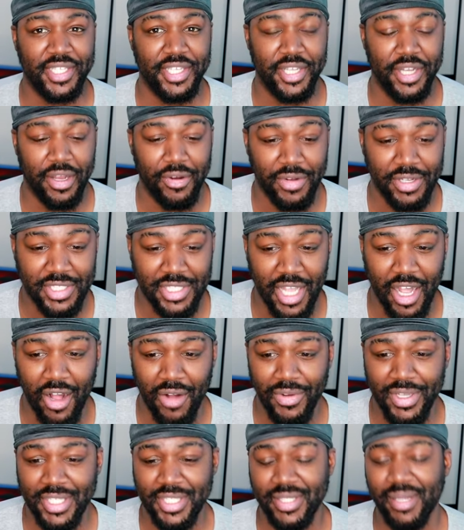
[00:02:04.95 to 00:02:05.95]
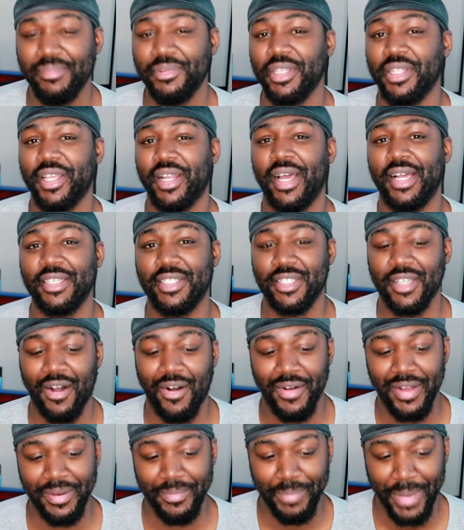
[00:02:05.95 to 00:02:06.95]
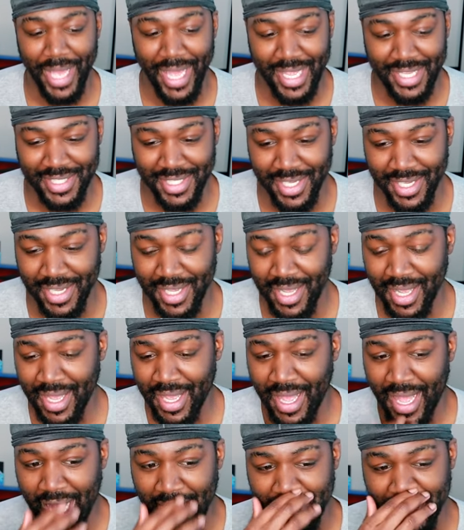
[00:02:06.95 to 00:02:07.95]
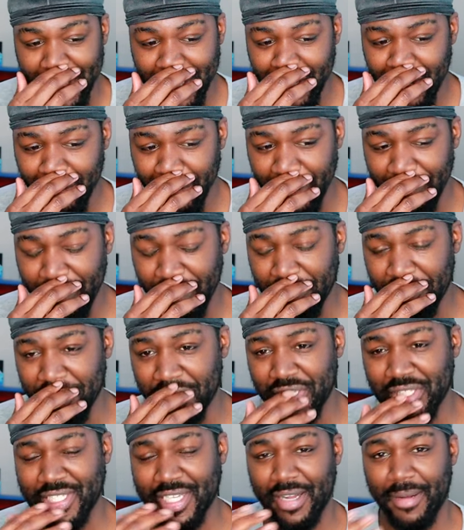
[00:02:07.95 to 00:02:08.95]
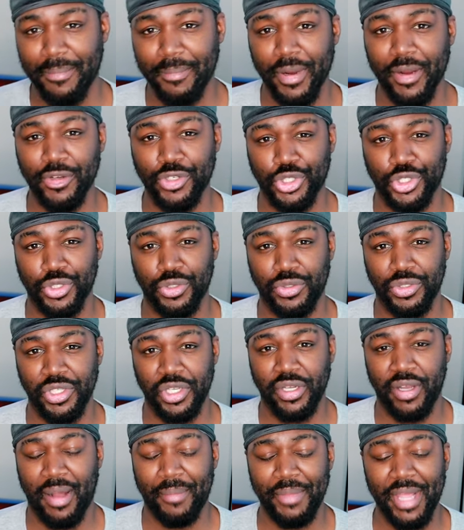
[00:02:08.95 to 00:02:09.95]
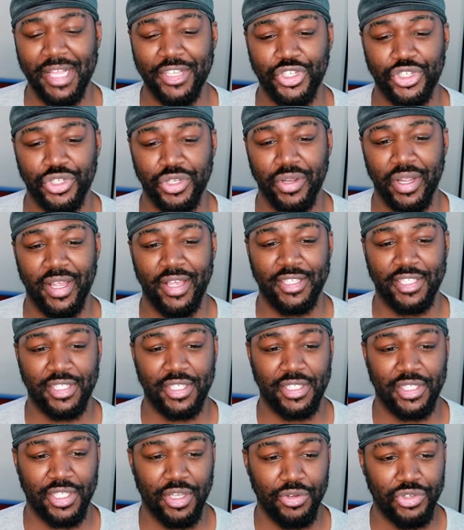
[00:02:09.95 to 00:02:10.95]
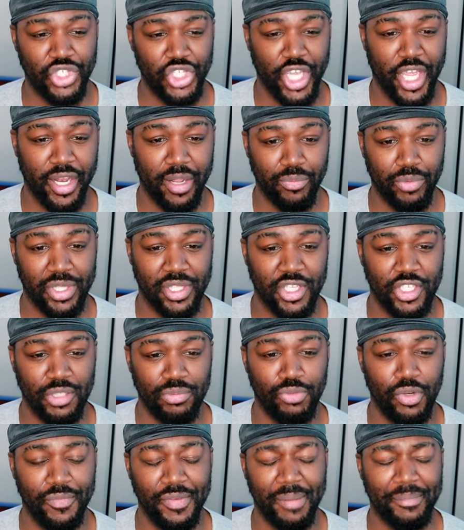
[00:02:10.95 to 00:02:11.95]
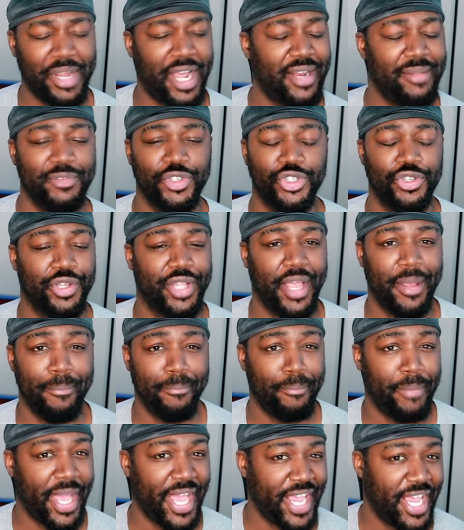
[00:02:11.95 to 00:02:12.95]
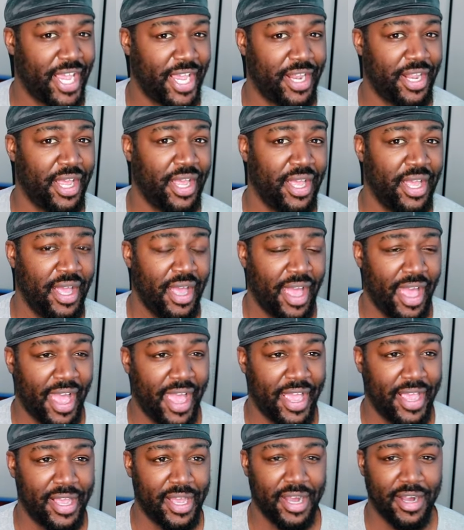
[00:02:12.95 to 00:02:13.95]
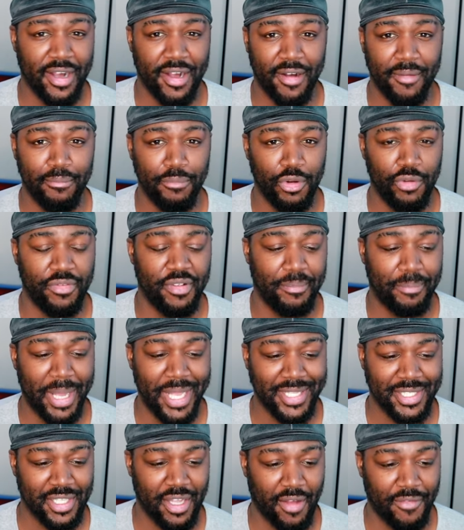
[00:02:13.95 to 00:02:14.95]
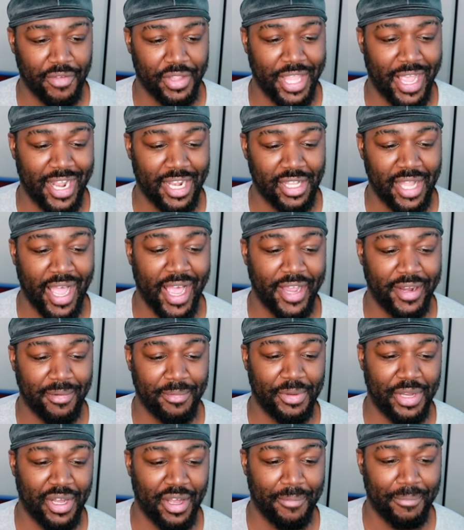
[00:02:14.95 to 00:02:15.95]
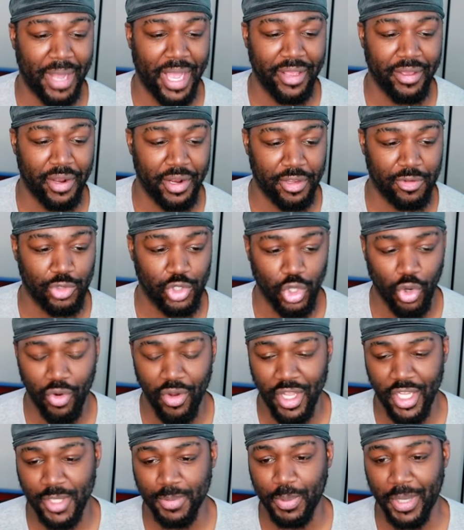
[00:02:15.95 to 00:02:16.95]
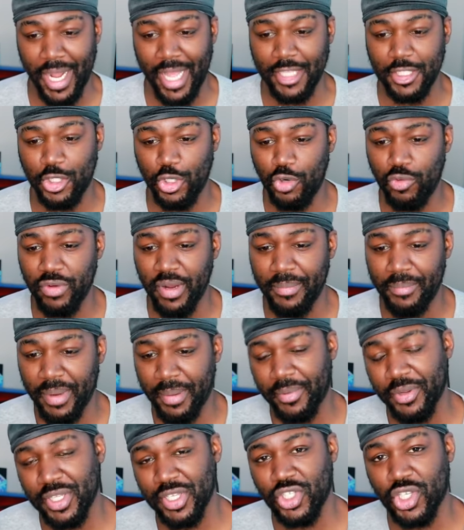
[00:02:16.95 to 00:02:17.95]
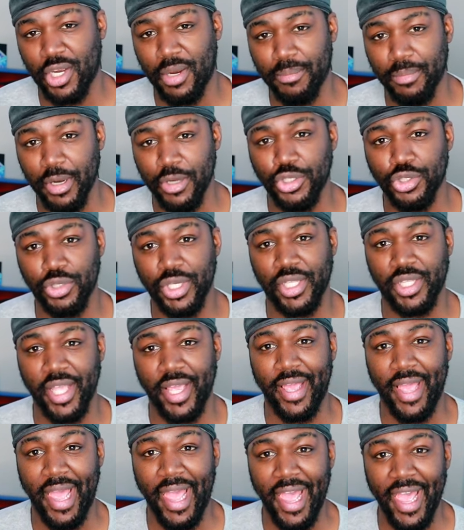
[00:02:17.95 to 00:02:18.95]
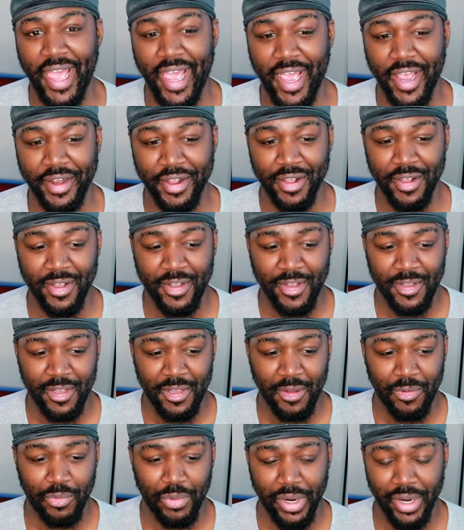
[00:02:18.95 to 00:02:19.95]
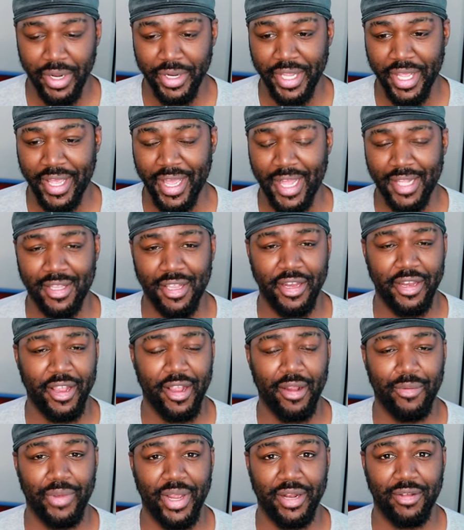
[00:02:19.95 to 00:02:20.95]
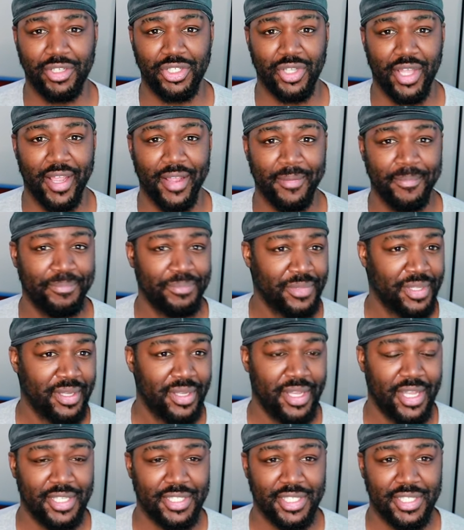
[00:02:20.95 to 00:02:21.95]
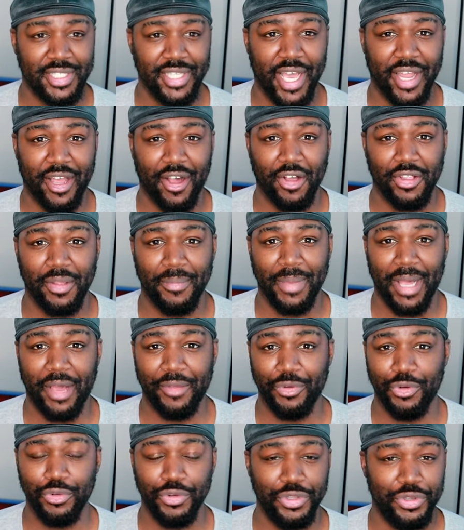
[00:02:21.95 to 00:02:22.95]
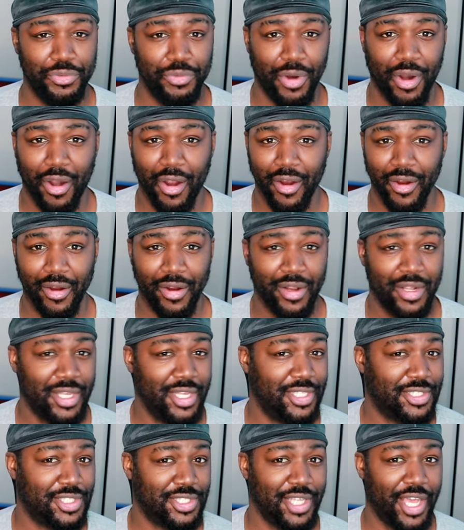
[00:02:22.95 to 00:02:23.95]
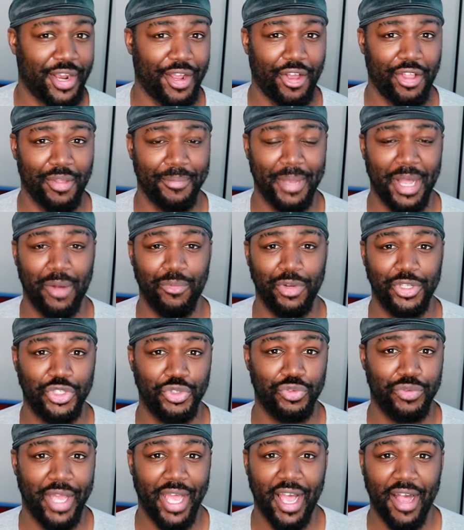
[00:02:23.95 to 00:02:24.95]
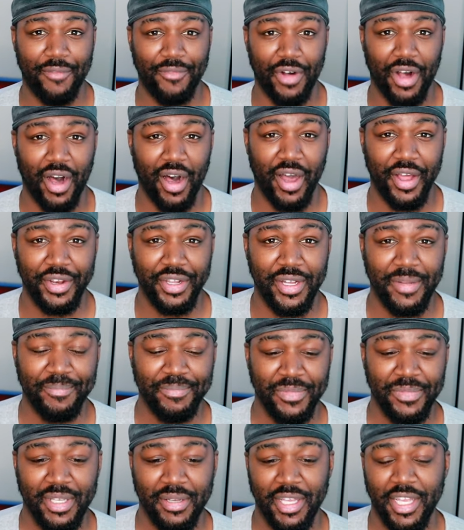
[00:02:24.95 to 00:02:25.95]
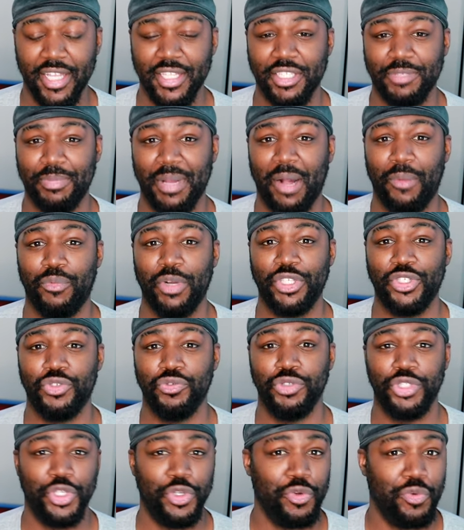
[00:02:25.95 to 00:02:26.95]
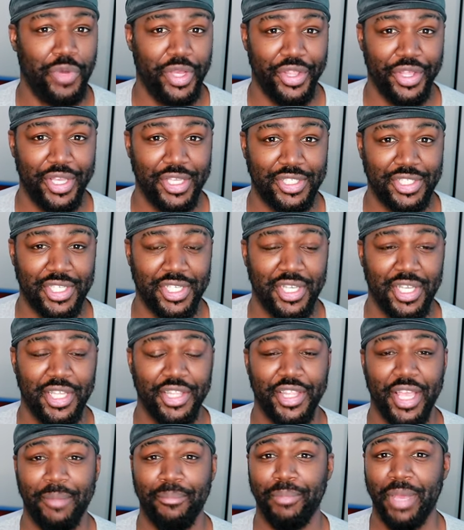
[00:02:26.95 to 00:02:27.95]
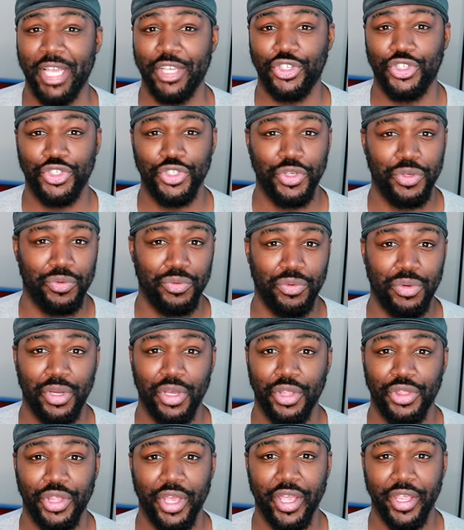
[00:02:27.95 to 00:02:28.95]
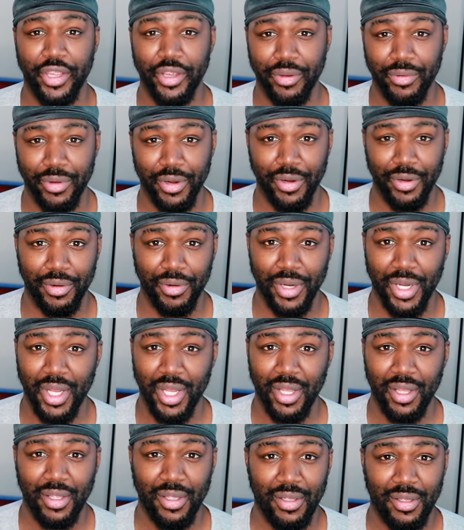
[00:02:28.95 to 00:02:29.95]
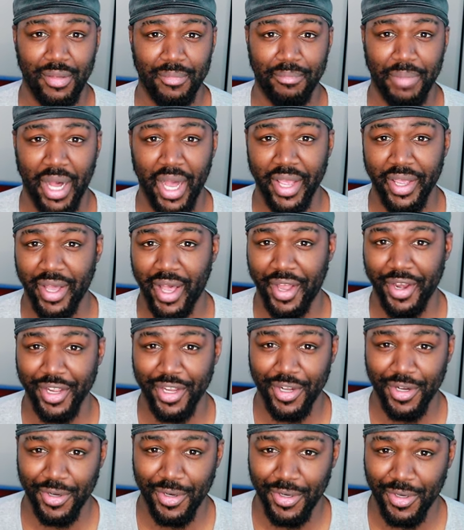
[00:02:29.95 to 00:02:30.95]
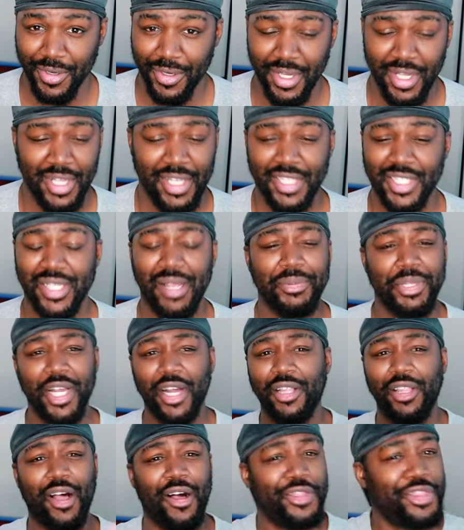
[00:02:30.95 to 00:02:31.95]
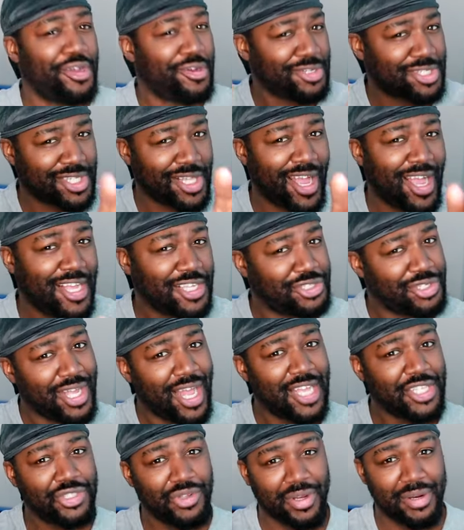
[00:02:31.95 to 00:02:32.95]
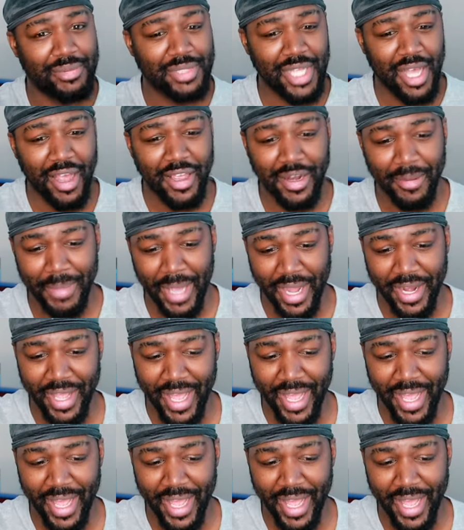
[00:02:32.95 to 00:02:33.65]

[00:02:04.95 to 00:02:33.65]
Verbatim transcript: You know, it's always something that I saw in passing. I still remember this commercial. You know, I'm not sure it's associated with this movie. I'm not even sure they made a uh, movie based off of that line of uh, Bionicle toys, but I do remember this commercial that they had where they had the narrator was like, it's not all about who you are, it's not all about what you have on. It's about what you do with it that makes you the hero. Bionicle. Something along those lines. You guys know what I'm talking about.